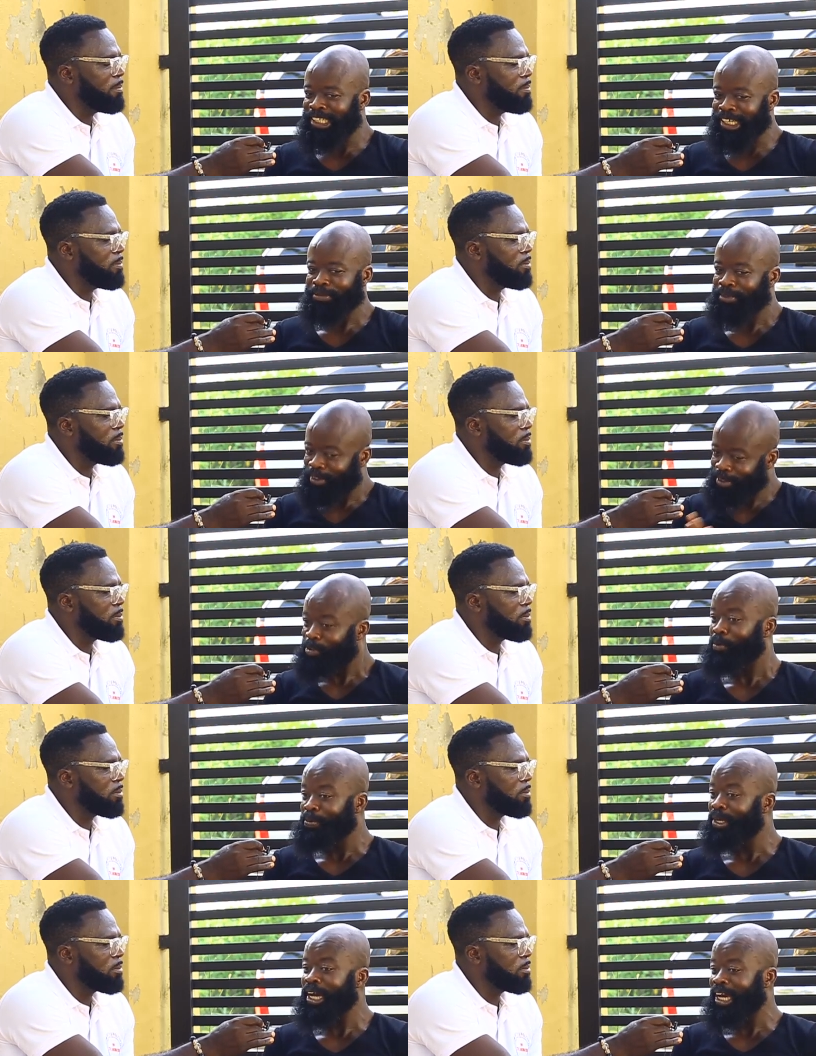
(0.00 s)
Speaker 1: here
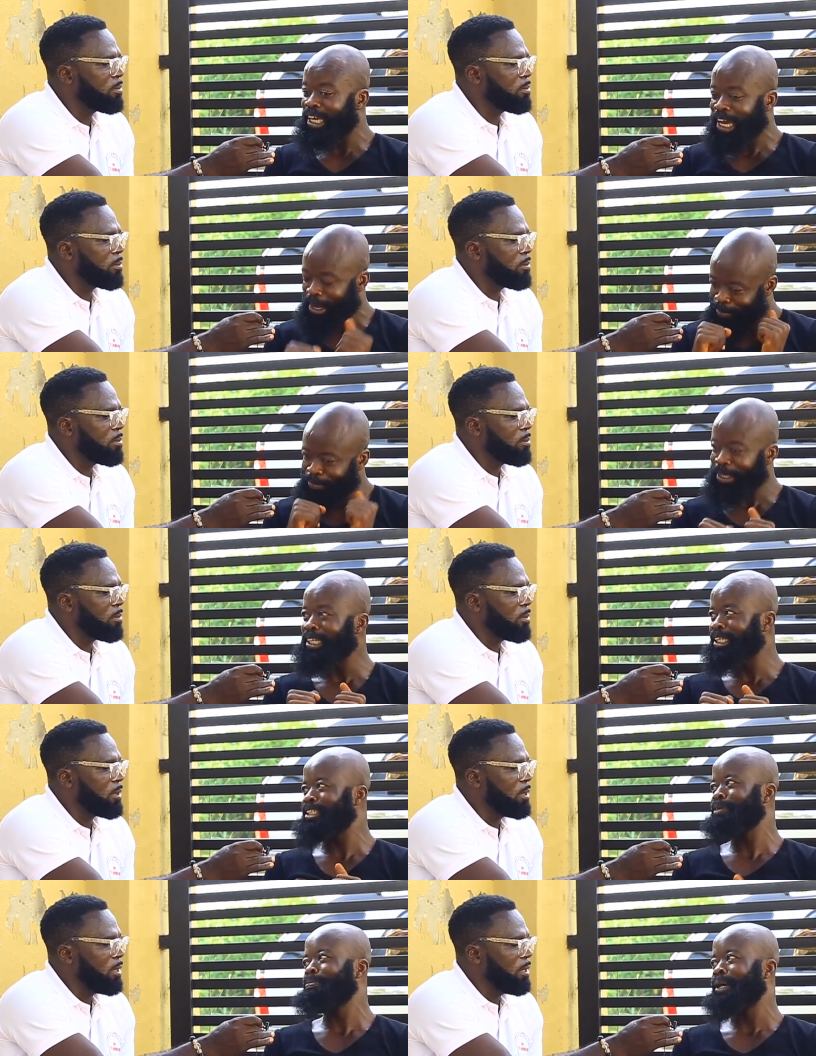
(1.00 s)
no ubia ya
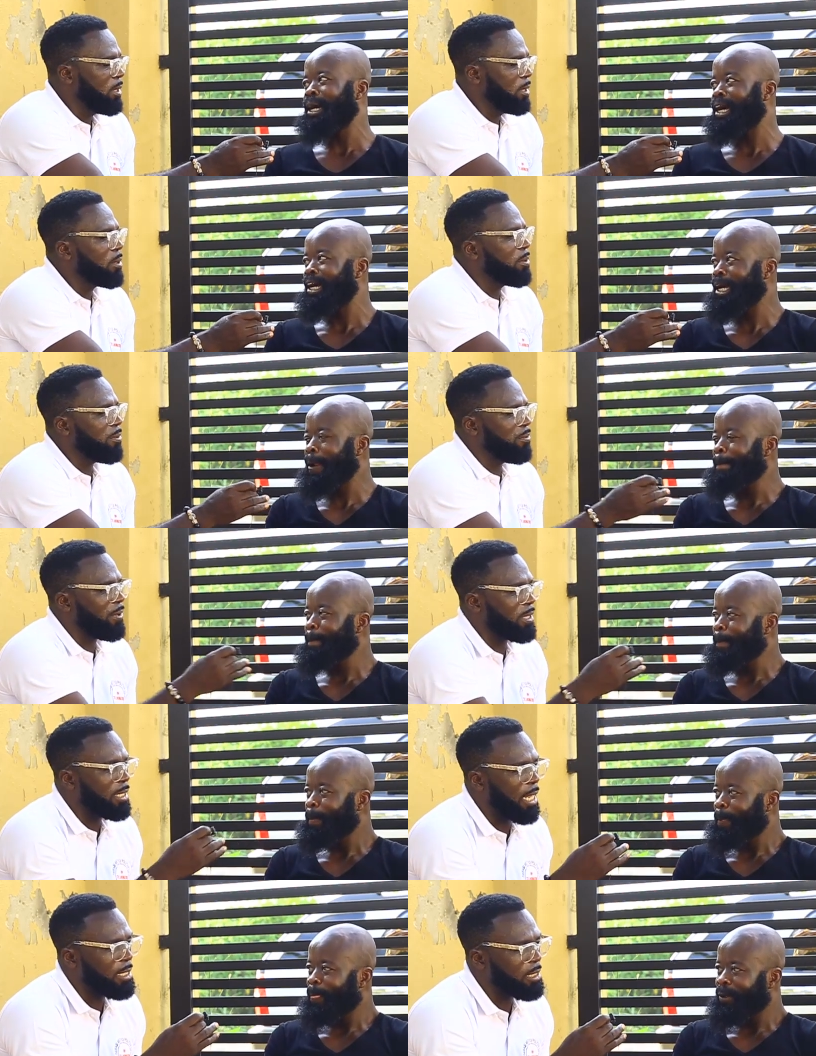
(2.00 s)
manage pa
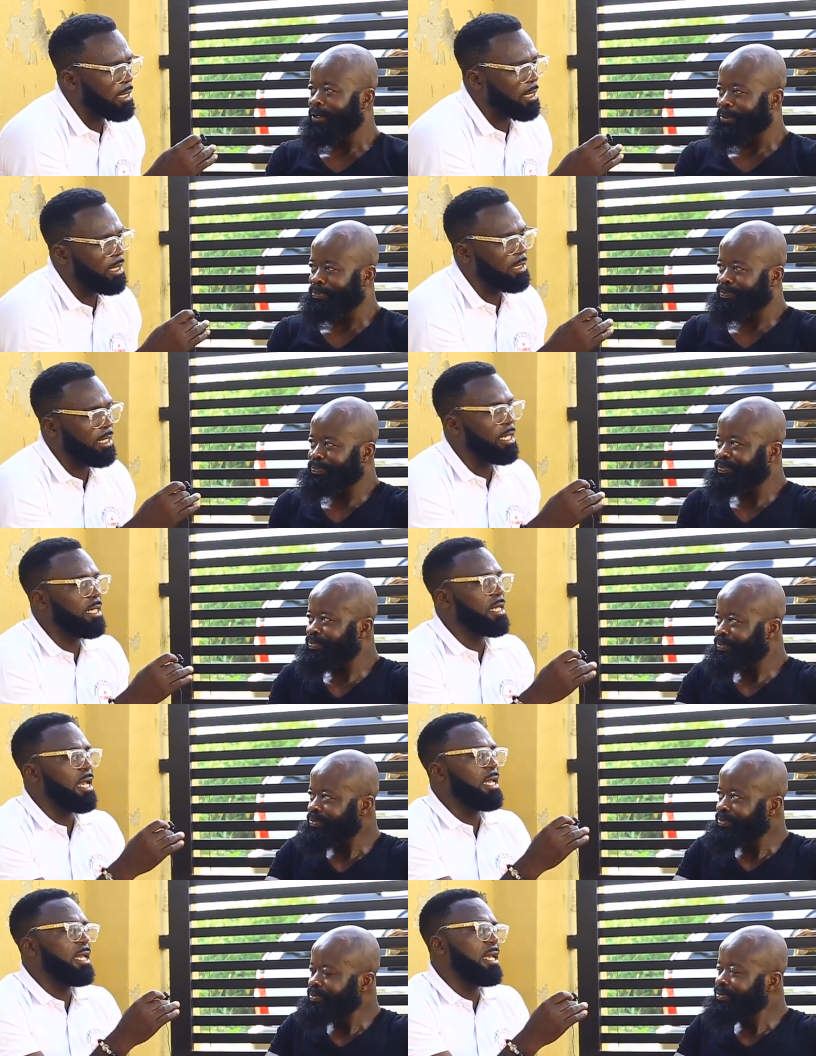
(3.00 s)
fantastic
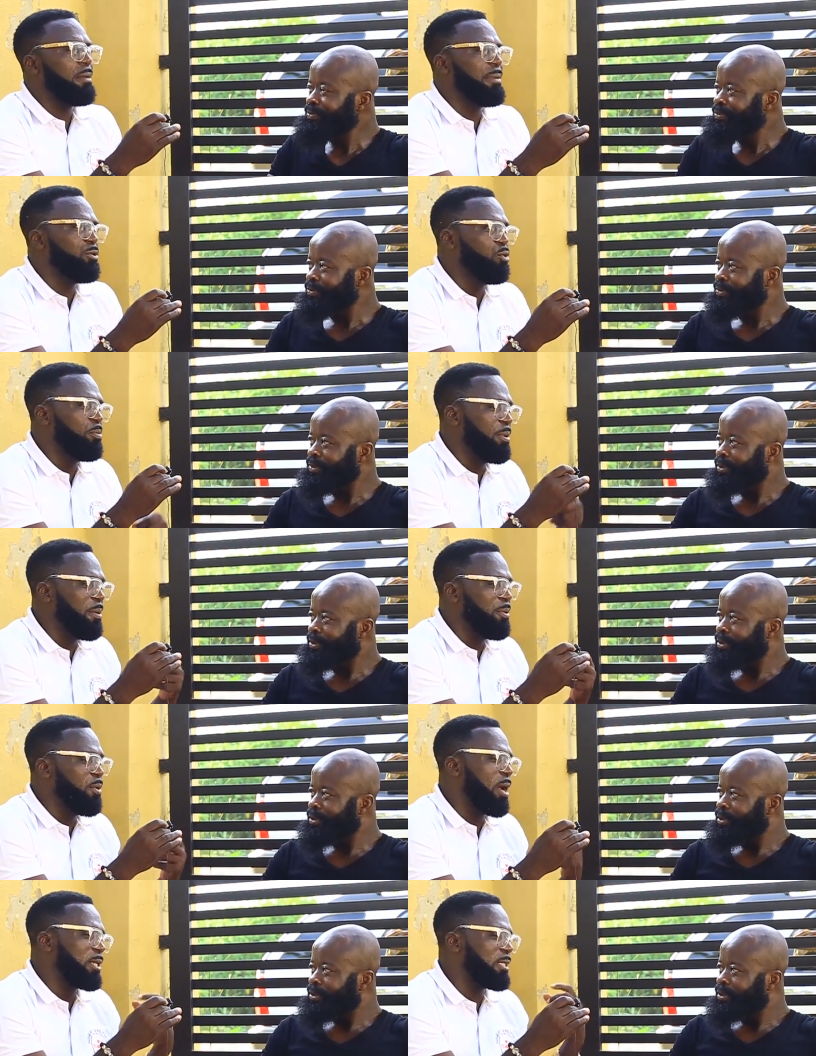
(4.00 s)
Speaker 2: the bedroom
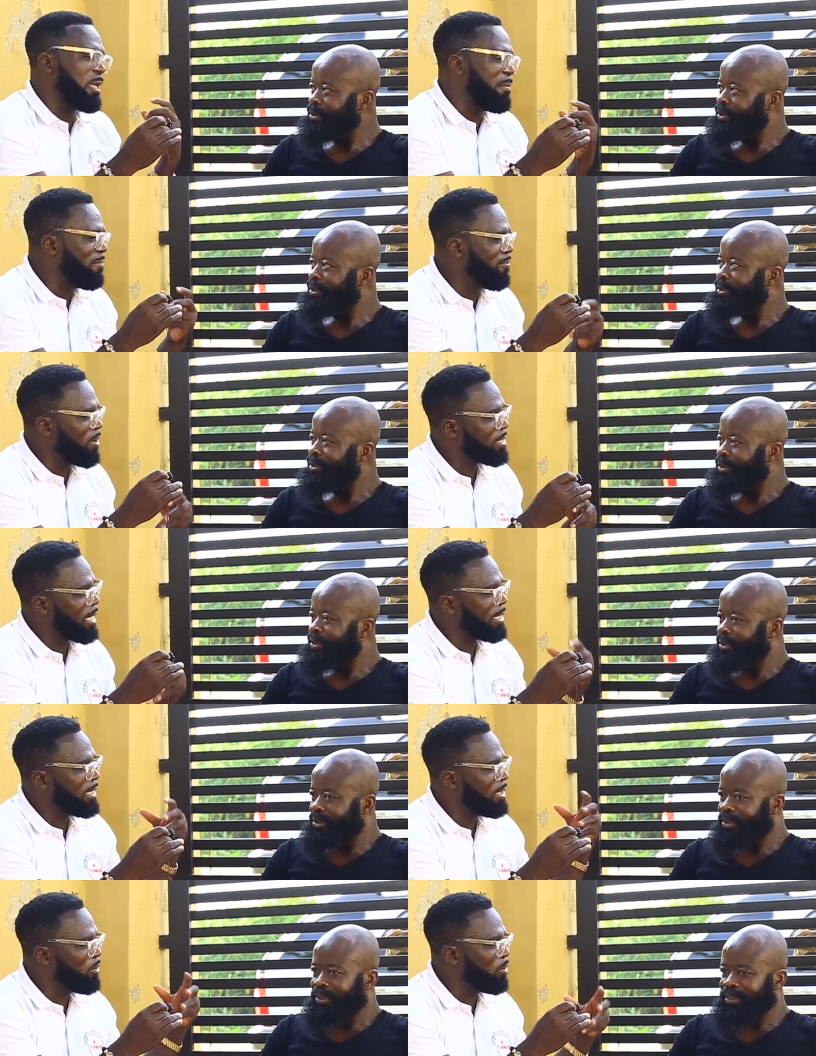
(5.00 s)
Speaker 1: rebi
Speaker 2: no acha am for
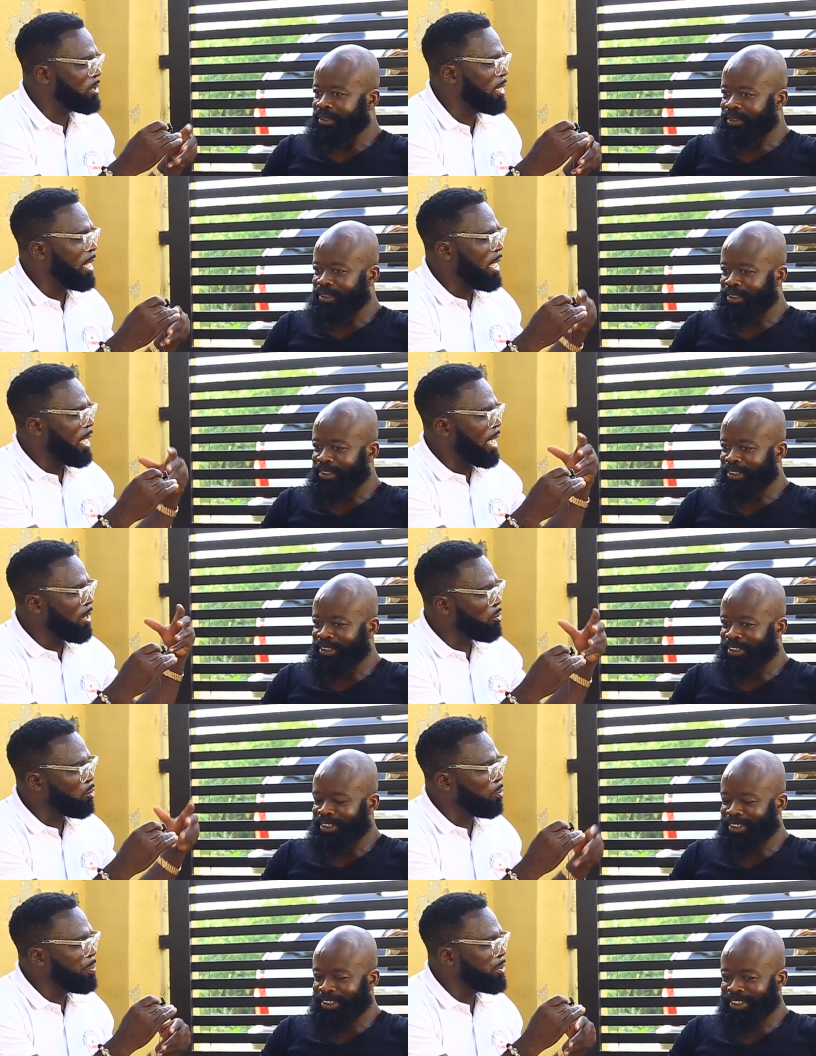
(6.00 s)
started to
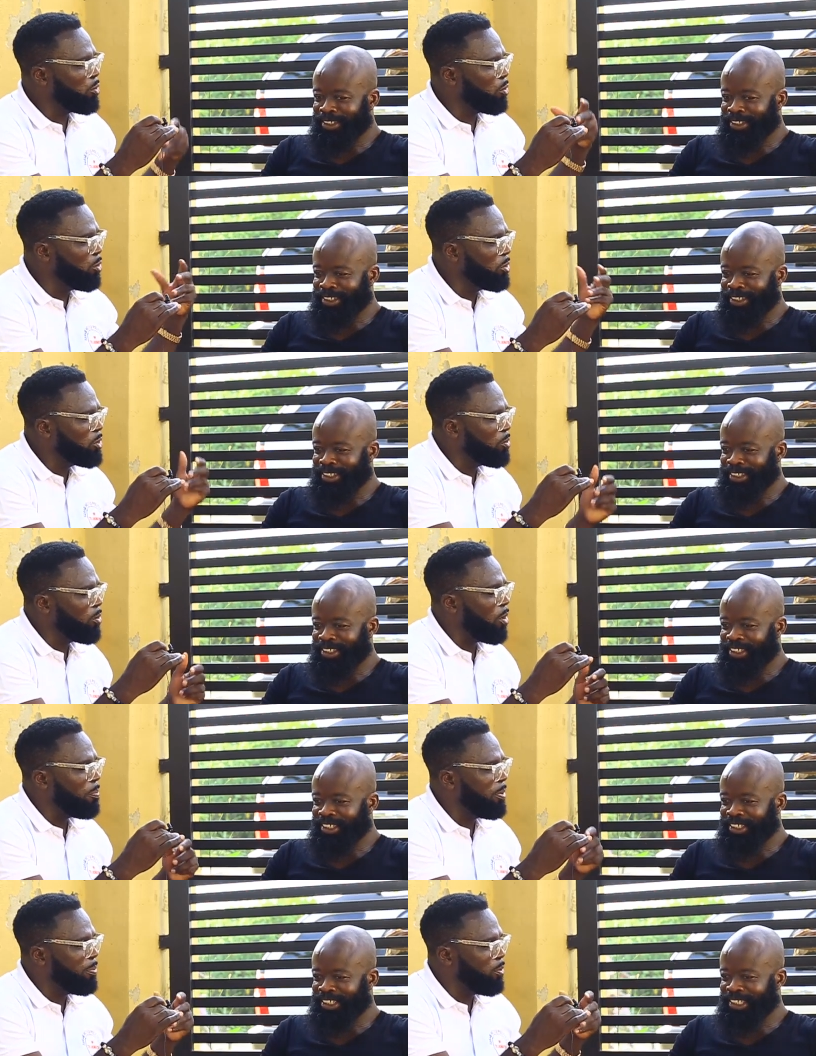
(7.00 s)
do
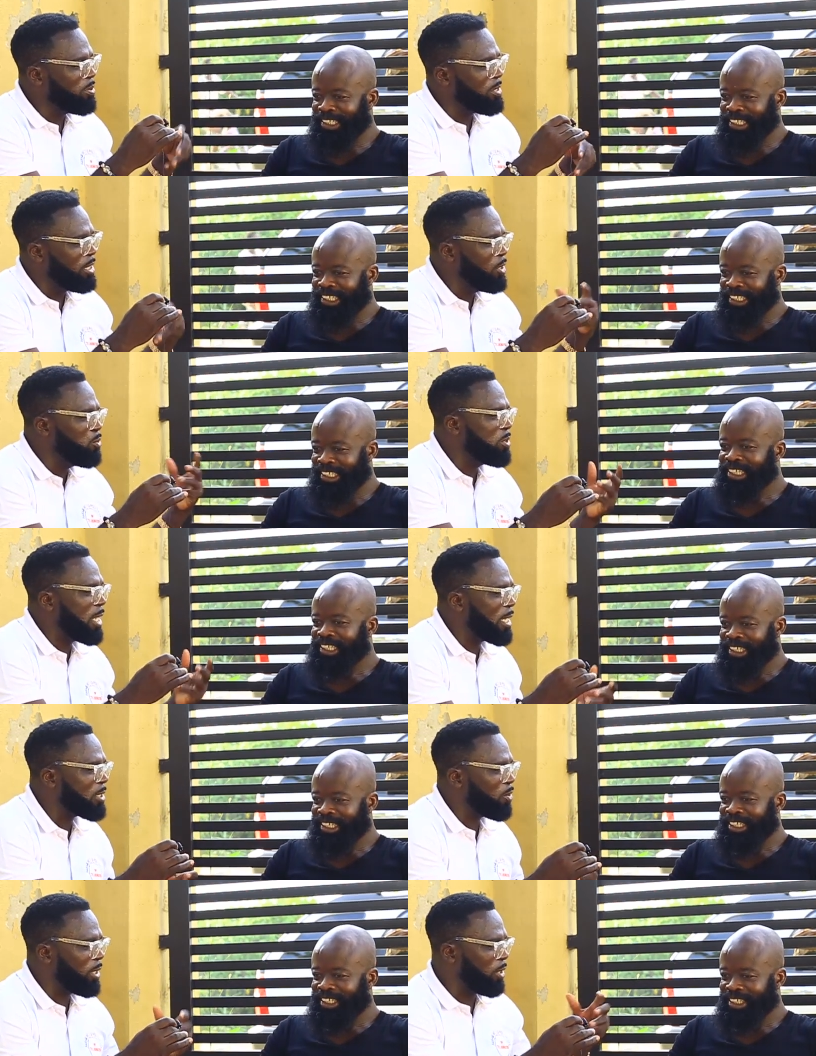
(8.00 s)
you people see you say so